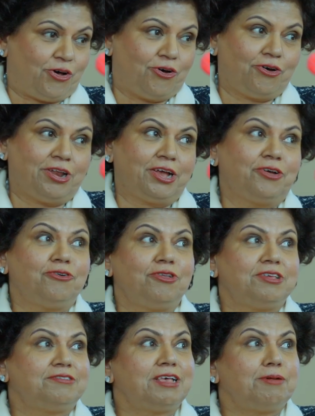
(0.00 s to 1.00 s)
On a
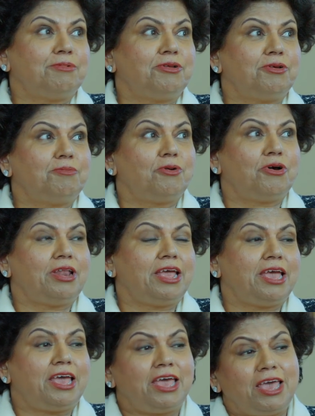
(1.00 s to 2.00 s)
cool summer
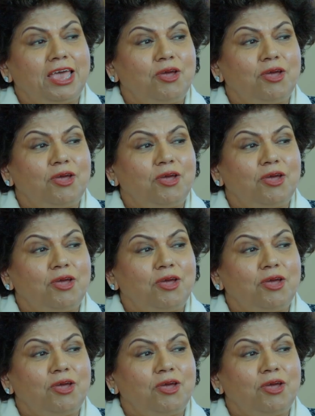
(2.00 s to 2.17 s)
morning,